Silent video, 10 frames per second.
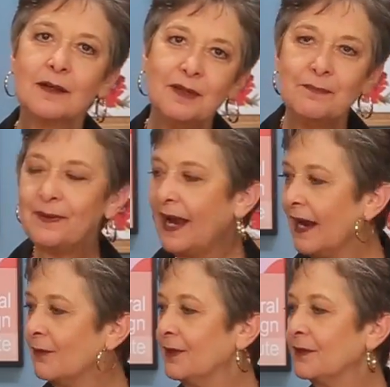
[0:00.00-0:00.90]
coming
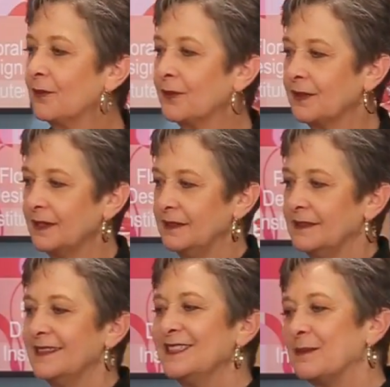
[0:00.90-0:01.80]
back with
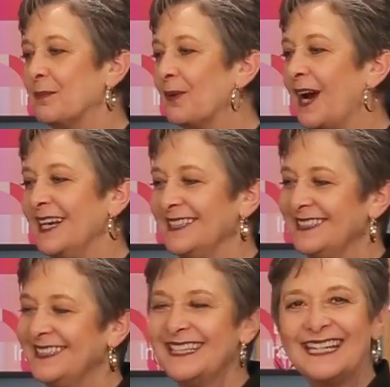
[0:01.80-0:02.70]
orchids to
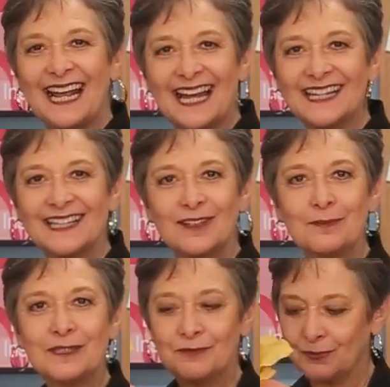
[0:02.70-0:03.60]
brighten and add a little
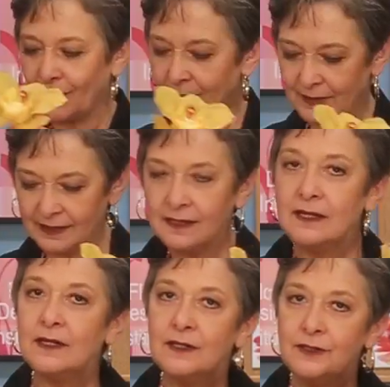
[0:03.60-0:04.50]
bit of drama,
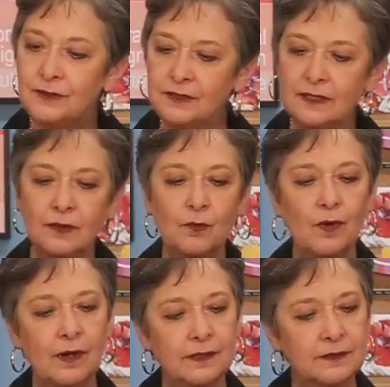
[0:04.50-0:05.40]
using a
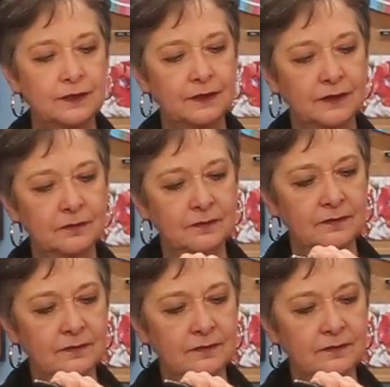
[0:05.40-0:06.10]
water tube.